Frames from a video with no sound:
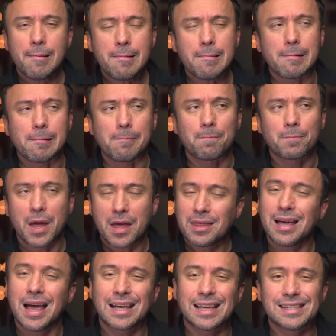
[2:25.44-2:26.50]
Oh, I
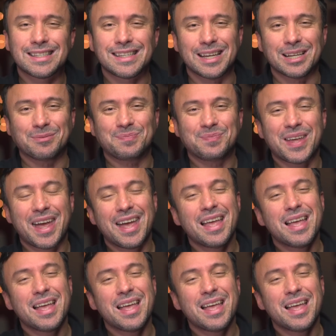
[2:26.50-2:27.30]
think I can see it.